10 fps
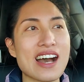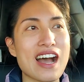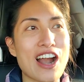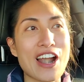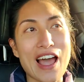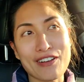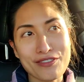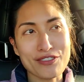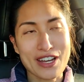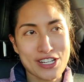are out
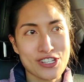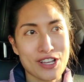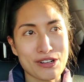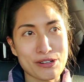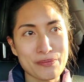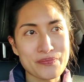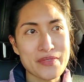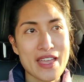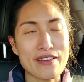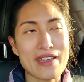of ratio,
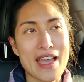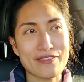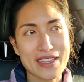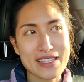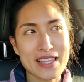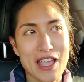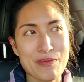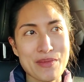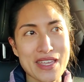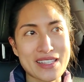have heavy
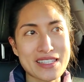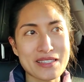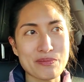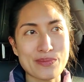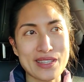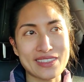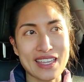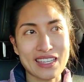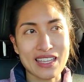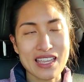assignments, but
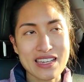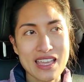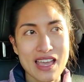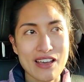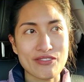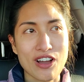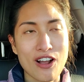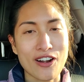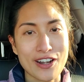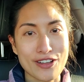they can have a
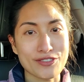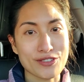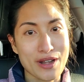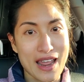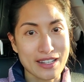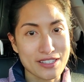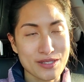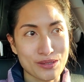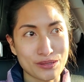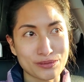heart of
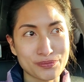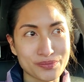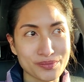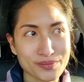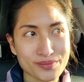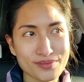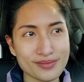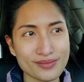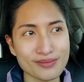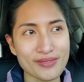gratitude.
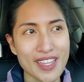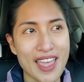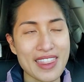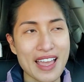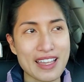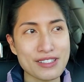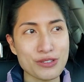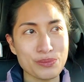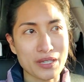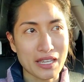And that
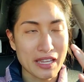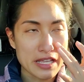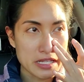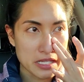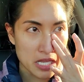to me is,